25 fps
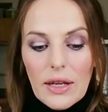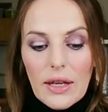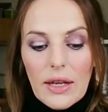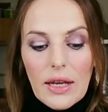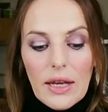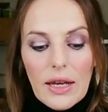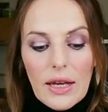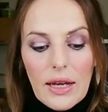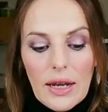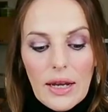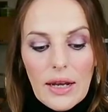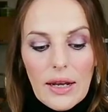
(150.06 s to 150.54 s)

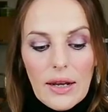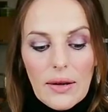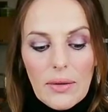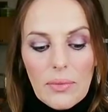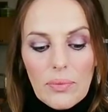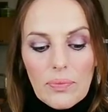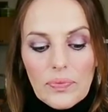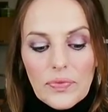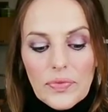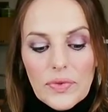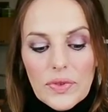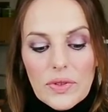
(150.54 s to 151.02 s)

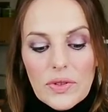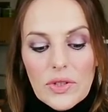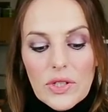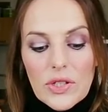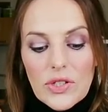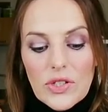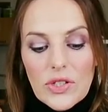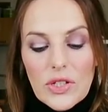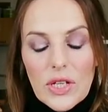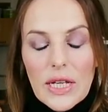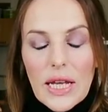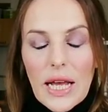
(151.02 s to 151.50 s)
to
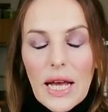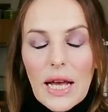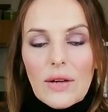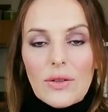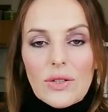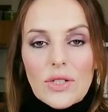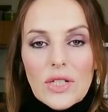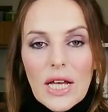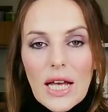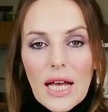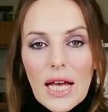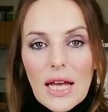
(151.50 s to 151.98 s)
see how
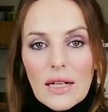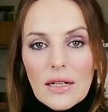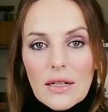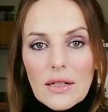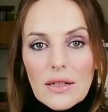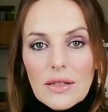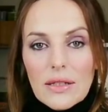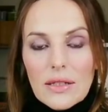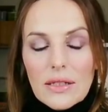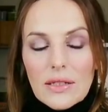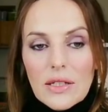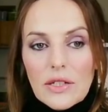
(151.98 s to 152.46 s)
to handle
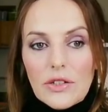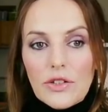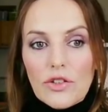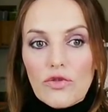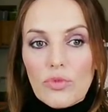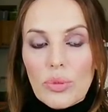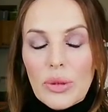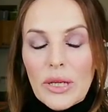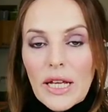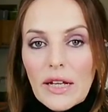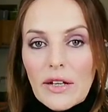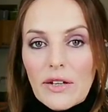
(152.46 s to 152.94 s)
this, and you've
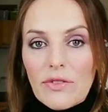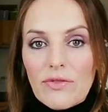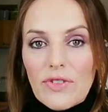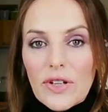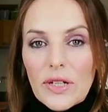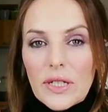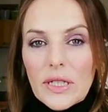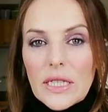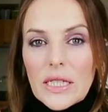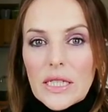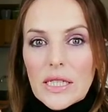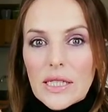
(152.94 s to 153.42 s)
been getting
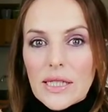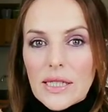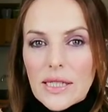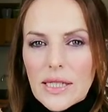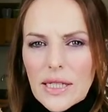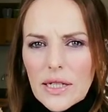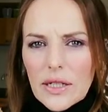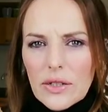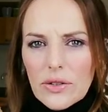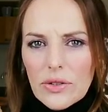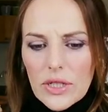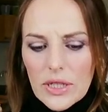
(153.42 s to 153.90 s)
very
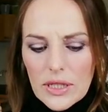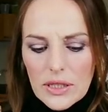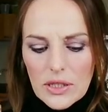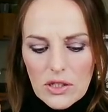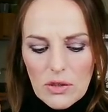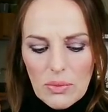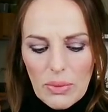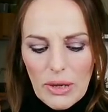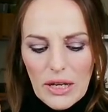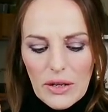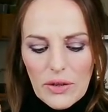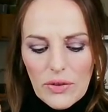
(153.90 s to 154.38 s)
serious
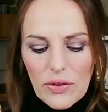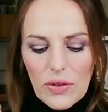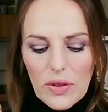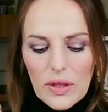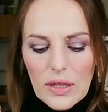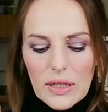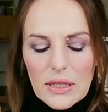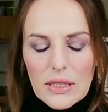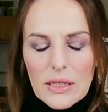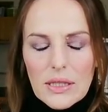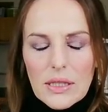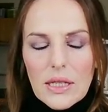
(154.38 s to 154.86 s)
about
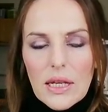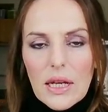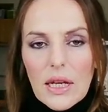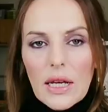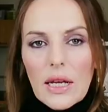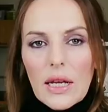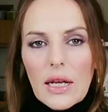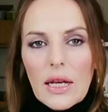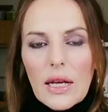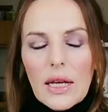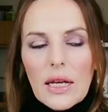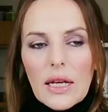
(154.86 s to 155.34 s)
this.
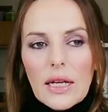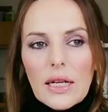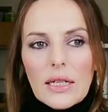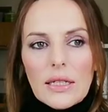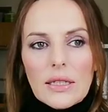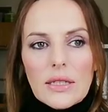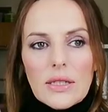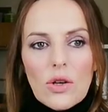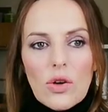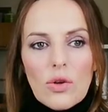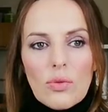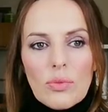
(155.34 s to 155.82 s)

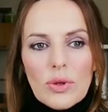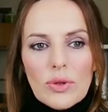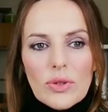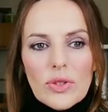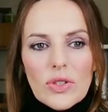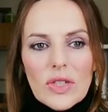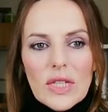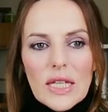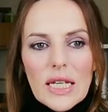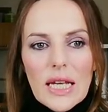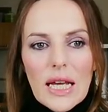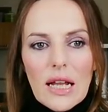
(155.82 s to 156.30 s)
It's
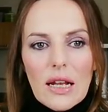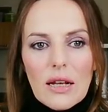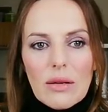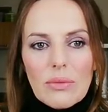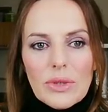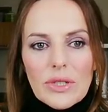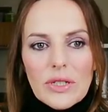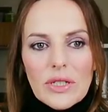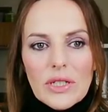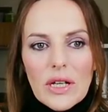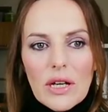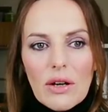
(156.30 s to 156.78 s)
almost the
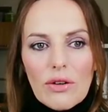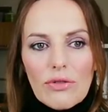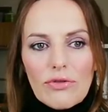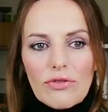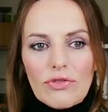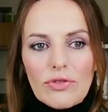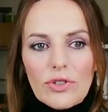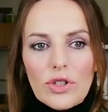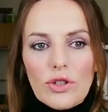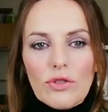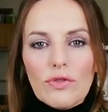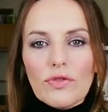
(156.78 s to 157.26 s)
element
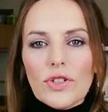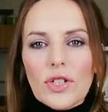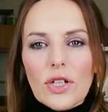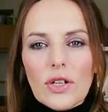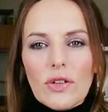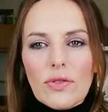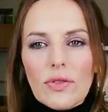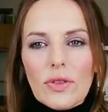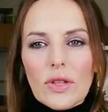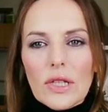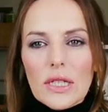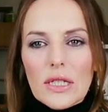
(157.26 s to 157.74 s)
of, you've
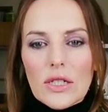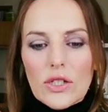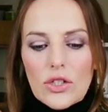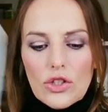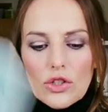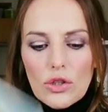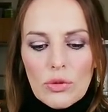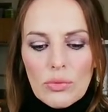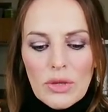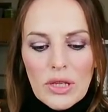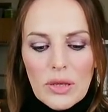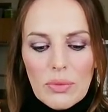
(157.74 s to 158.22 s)
done
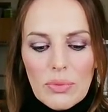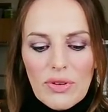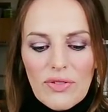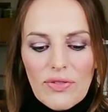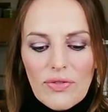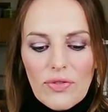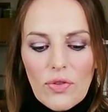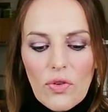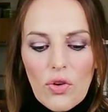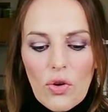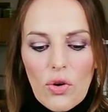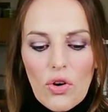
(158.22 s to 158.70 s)
this to me
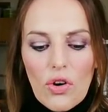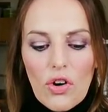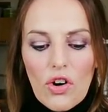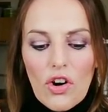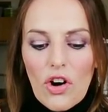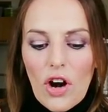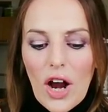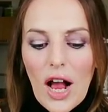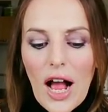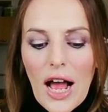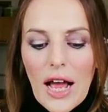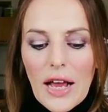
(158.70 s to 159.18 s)
before,
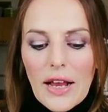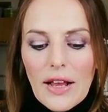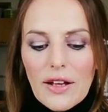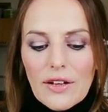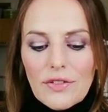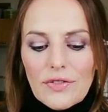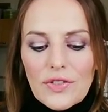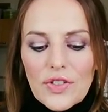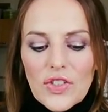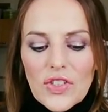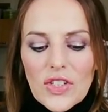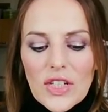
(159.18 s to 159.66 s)
or I
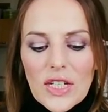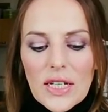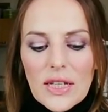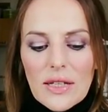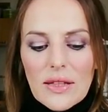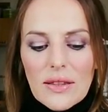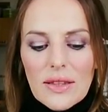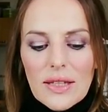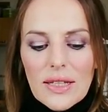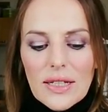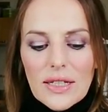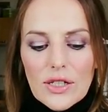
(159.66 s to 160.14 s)
have
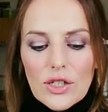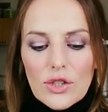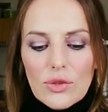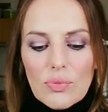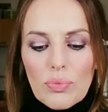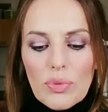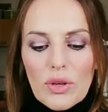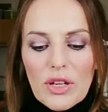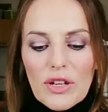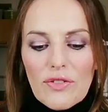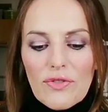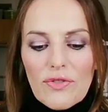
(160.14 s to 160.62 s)
seen this
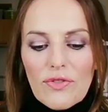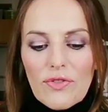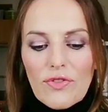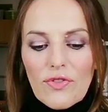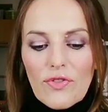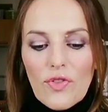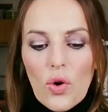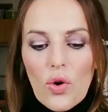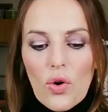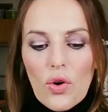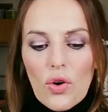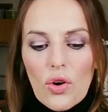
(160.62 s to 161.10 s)

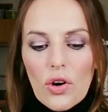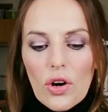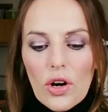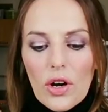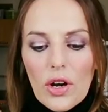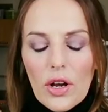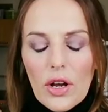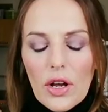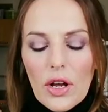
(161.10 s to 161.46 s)
before,